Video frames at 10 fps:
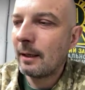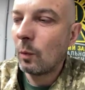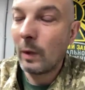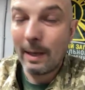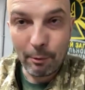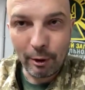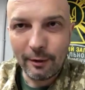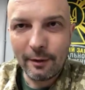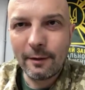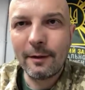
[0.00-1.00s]
weapon.
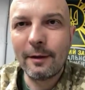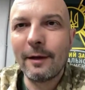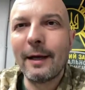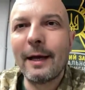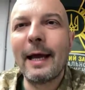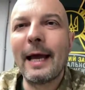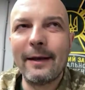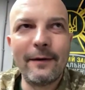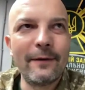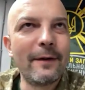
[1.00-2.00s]

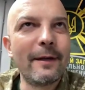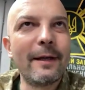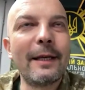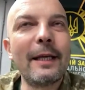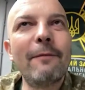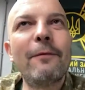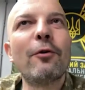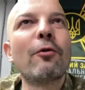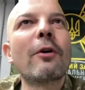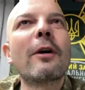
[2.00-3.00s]
and if
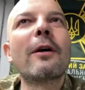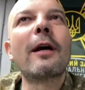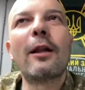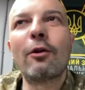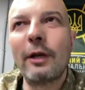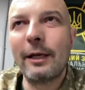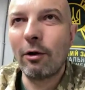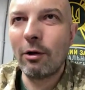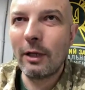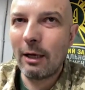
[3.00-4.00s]
you calculate
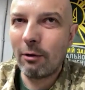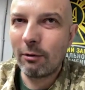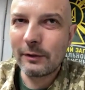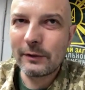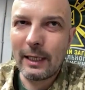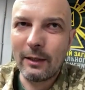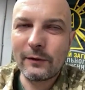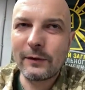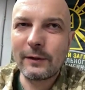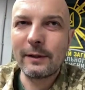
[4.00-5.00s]
all our
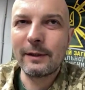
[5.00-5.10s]
results